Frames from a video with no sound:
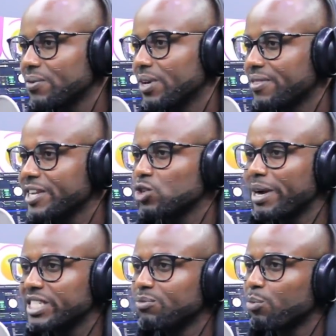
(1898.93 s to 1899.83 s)
Thanks to
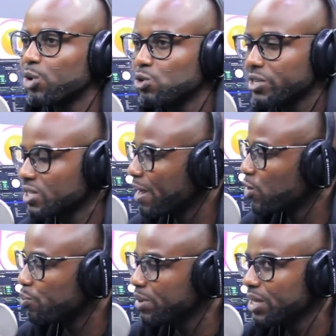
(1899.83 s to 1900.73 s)
my team of producers,
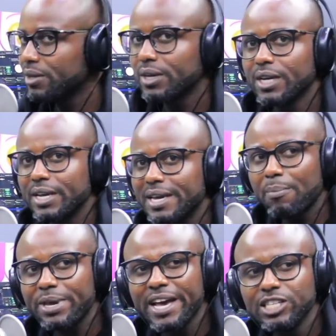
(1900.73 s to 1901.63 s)
Mario B,
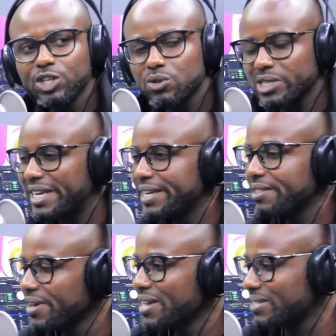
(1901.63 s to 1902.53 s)
Gabby Angels, Lady
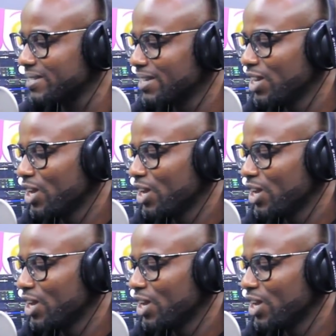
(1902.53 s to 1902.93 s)
Tess,